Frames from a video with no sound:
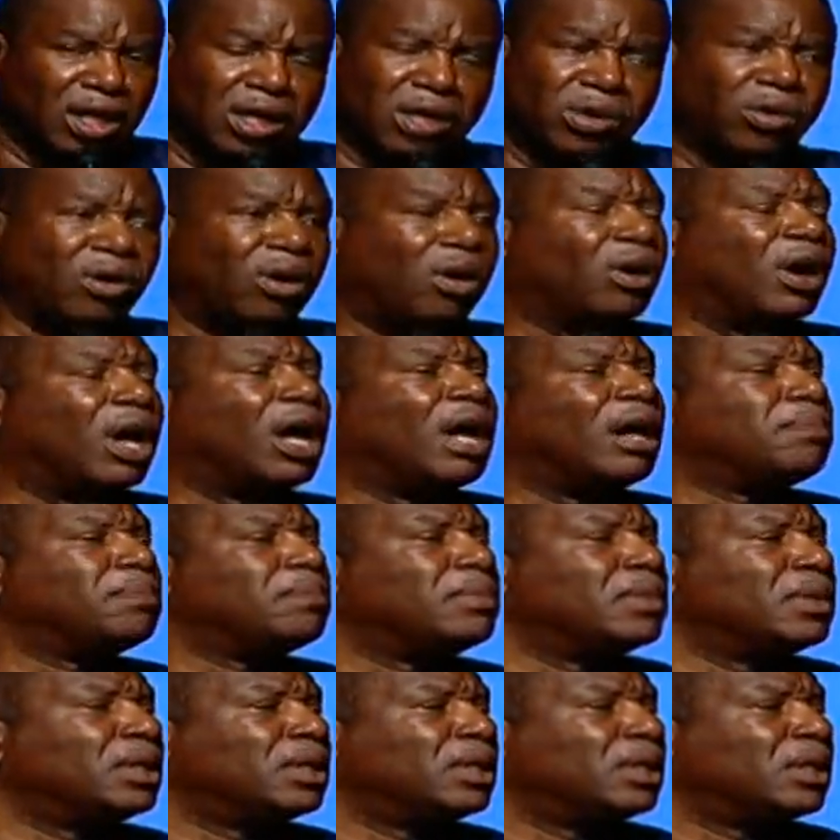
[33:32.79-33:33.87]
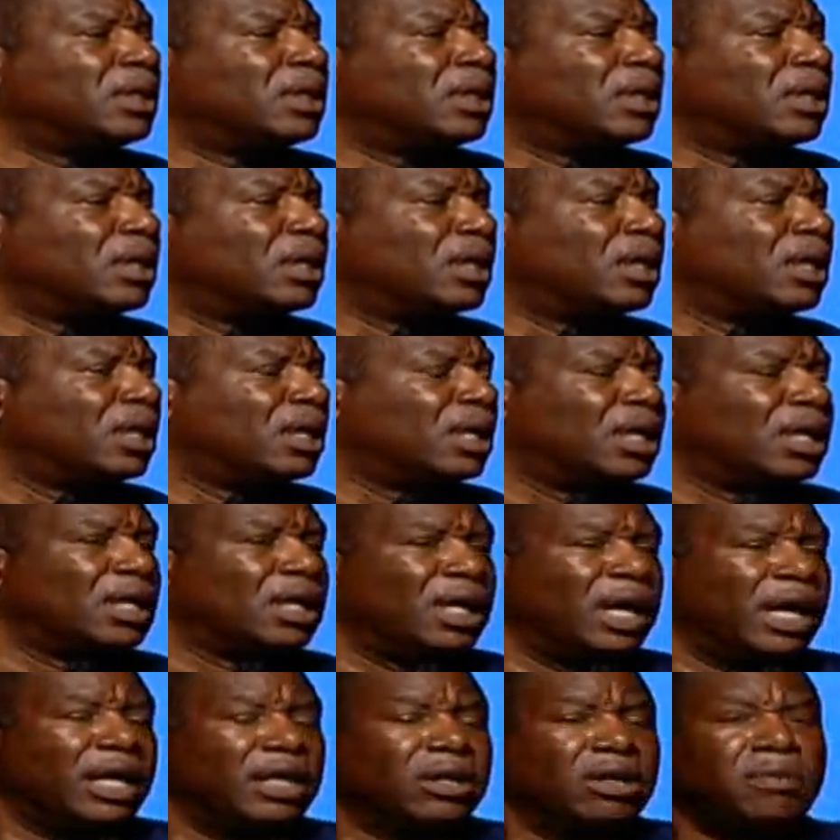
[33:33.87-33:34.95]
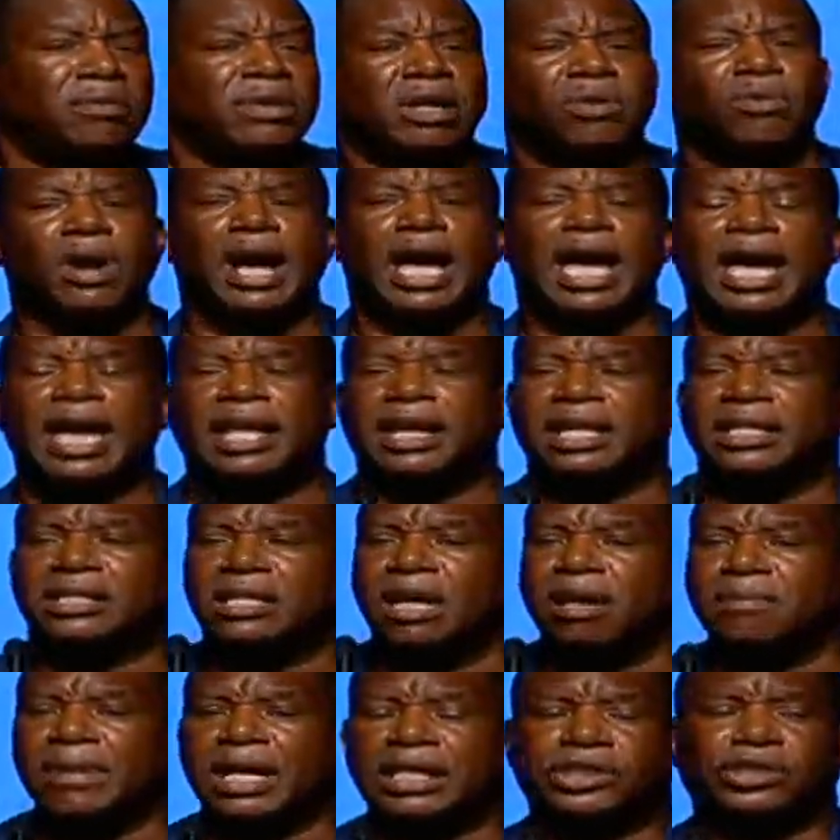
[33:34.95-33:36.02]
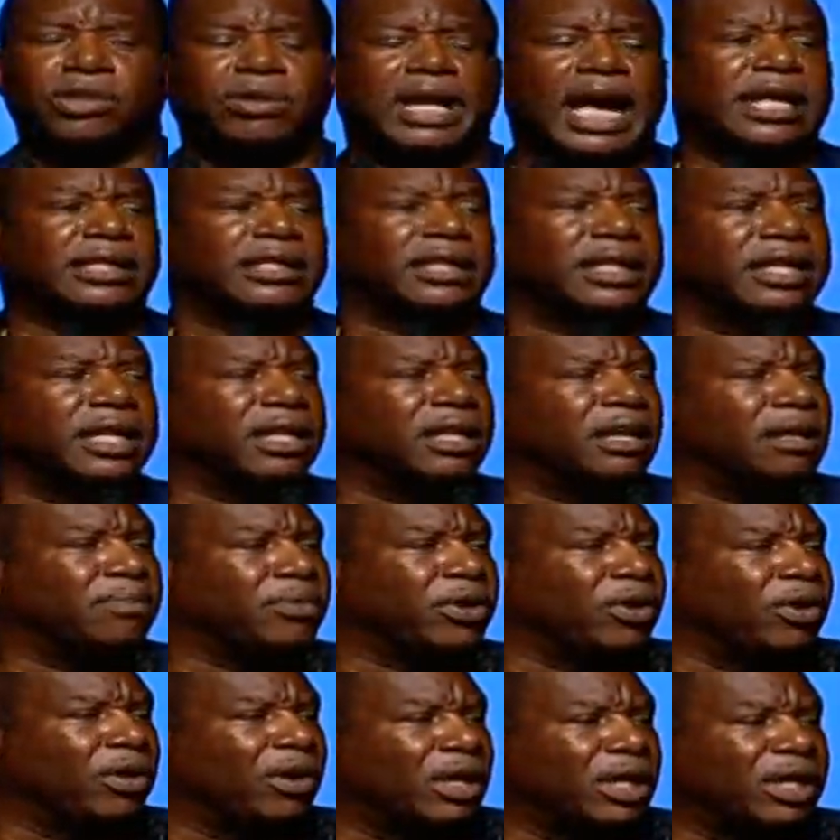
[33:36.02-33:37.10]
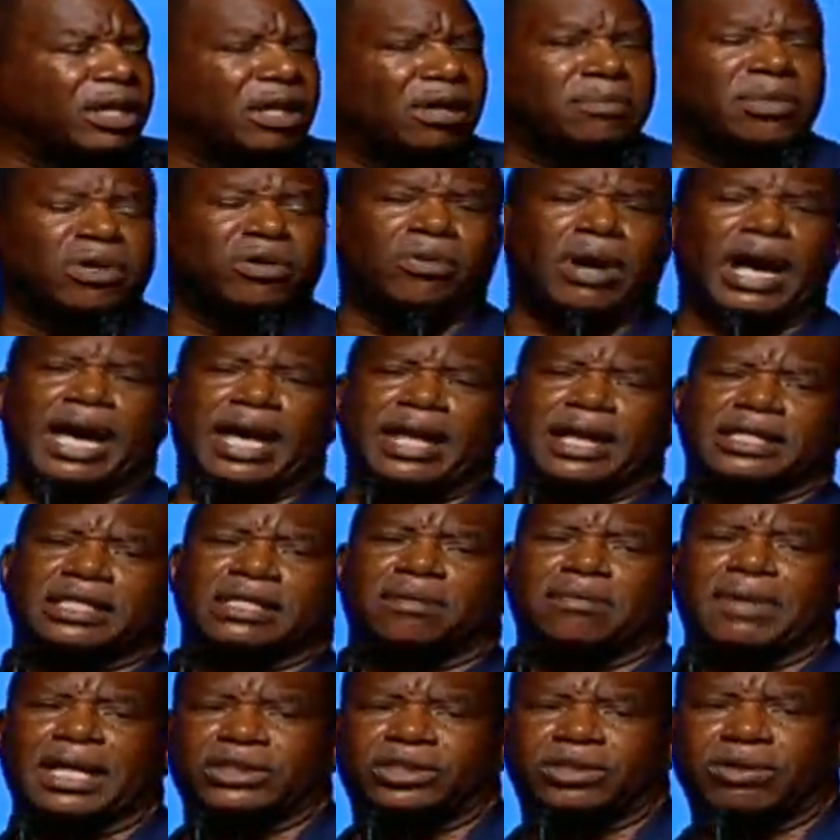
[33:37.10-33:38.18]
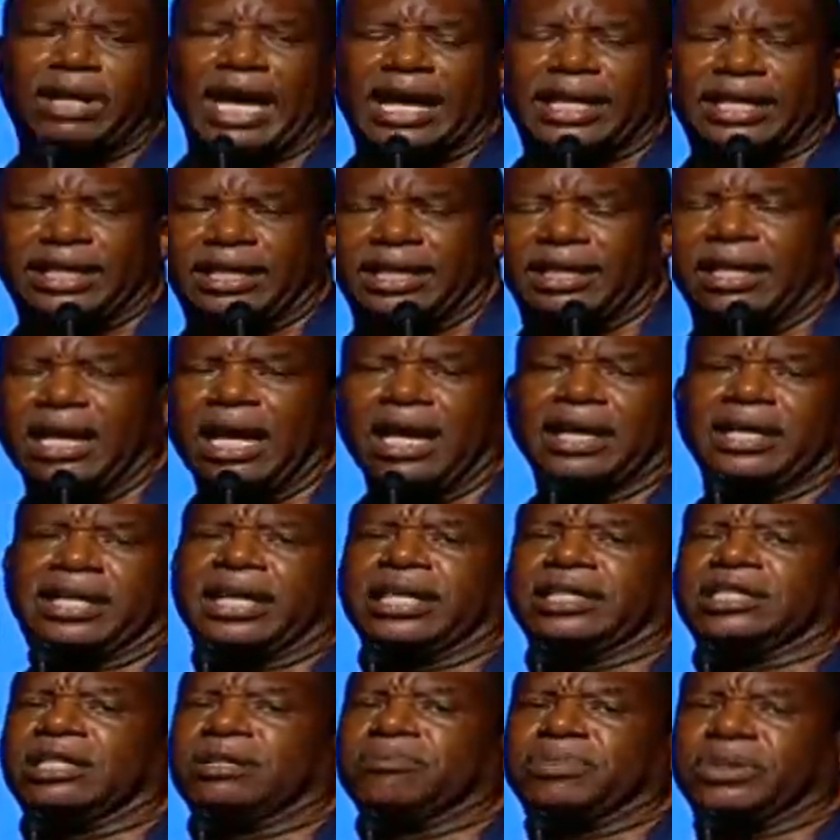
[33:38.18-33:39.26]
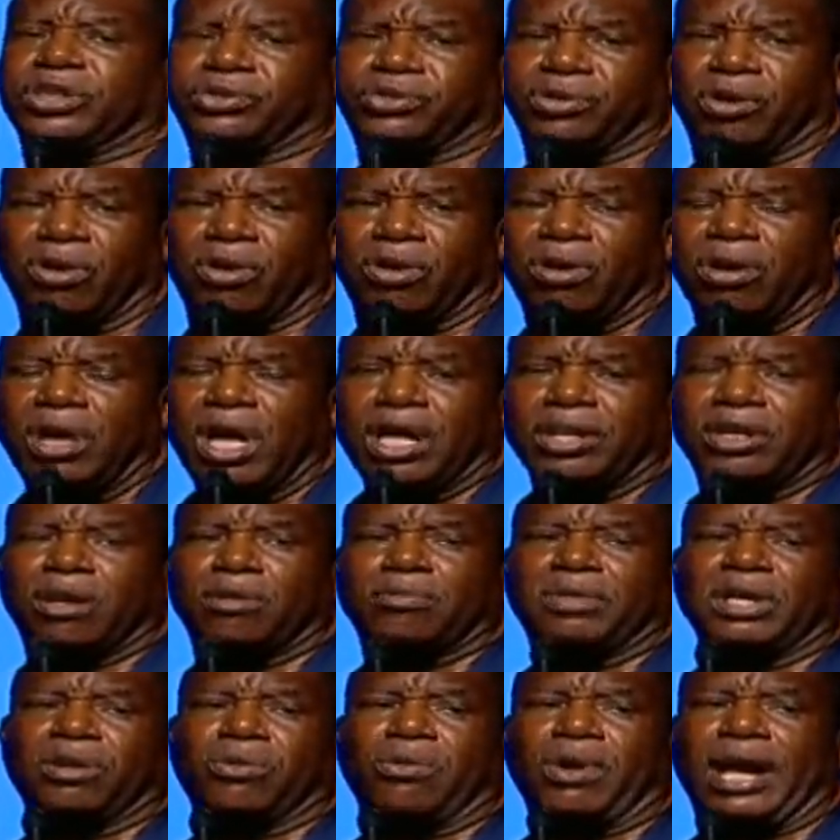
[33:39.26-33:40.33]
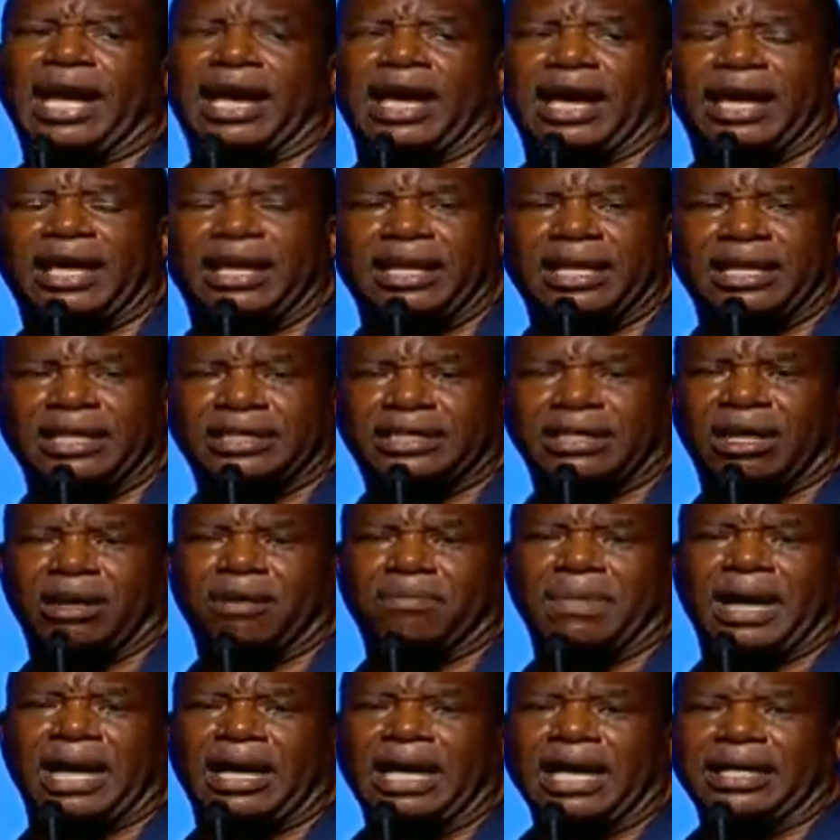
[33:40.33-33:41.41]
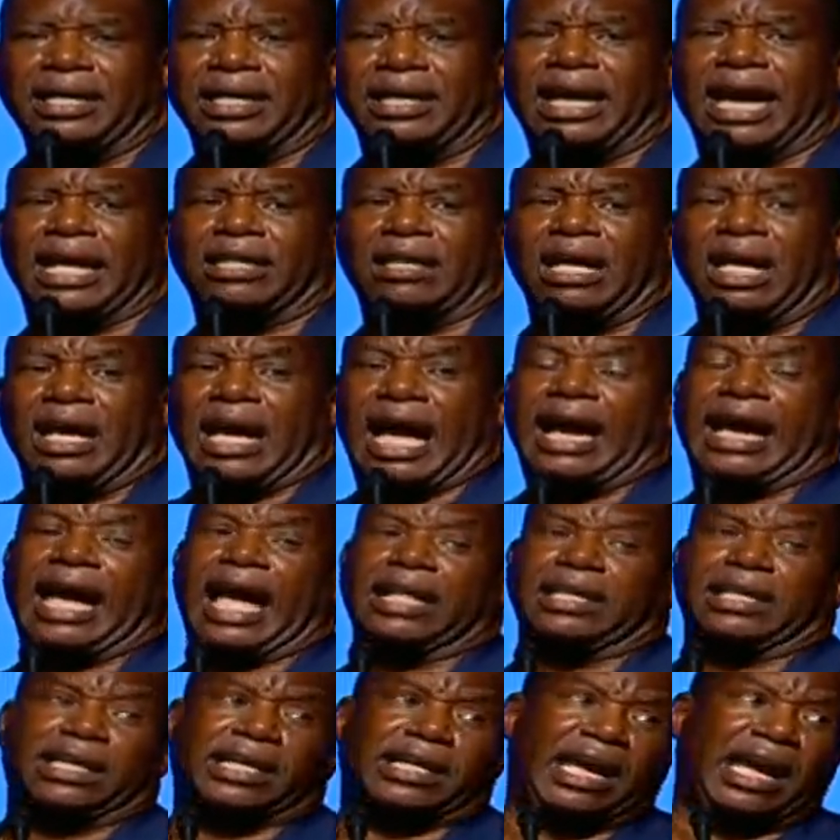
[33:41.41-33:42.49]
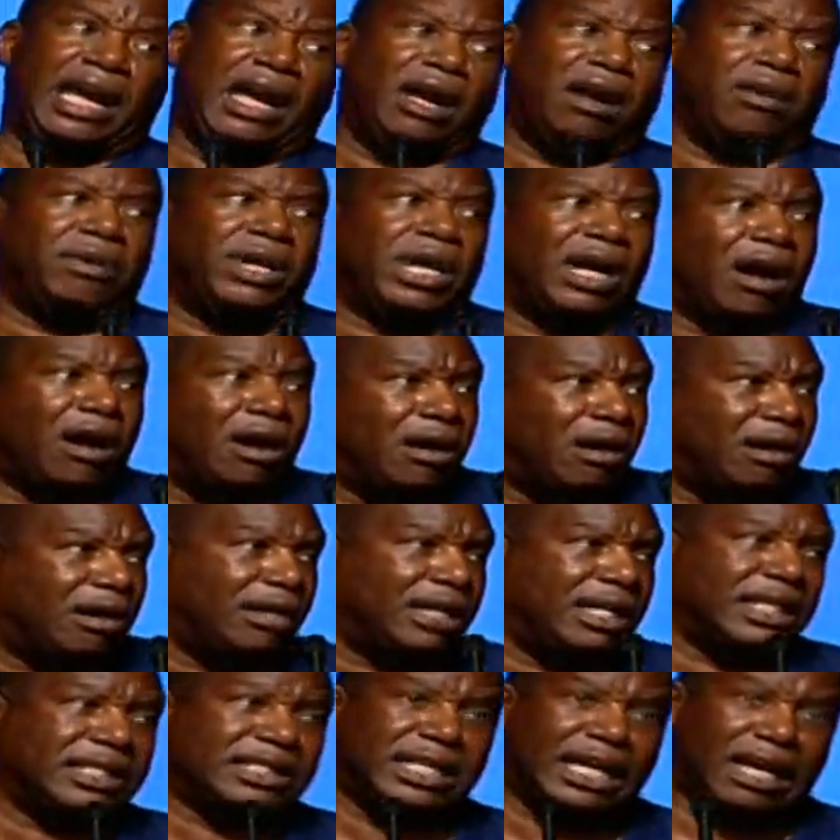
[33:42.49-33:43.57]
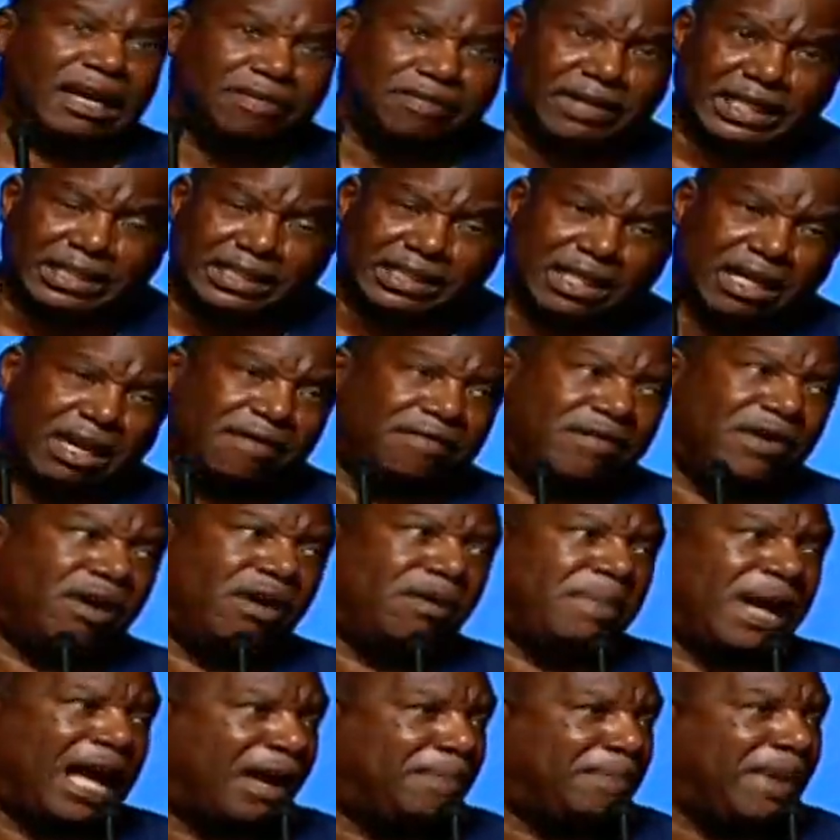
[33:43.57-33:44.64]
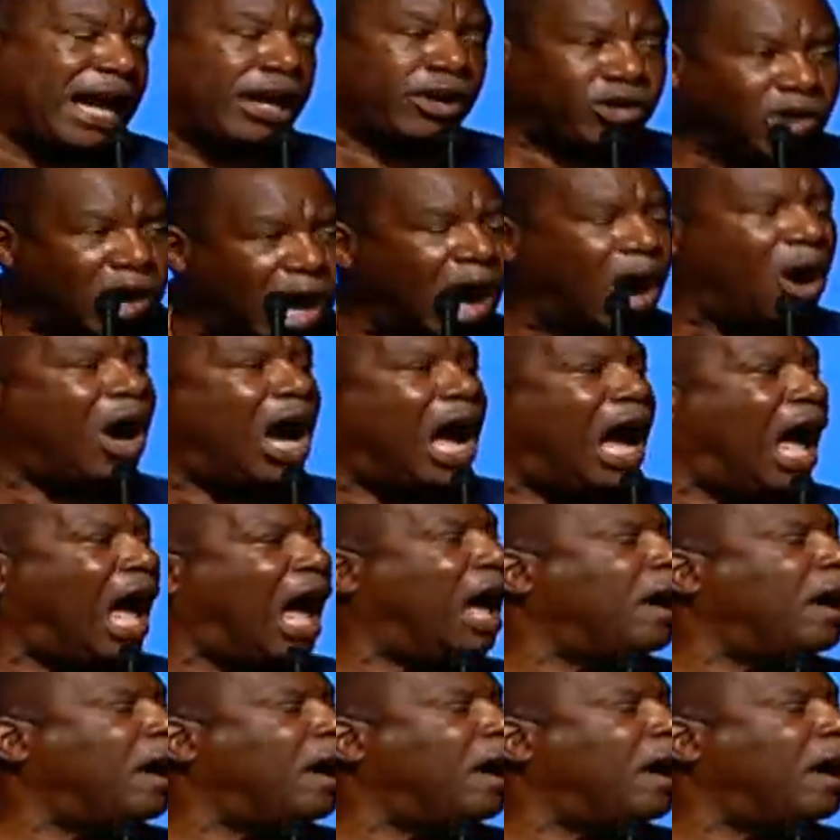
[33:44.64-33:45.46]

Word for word: Grow, up. grow up. Don't be whining talking about you got to get up early. Don't be whining talking about you got ki- kitchen patrol. Don't be whining talking about you got to, I got to carry all this heavy stuff on my back. Grow up!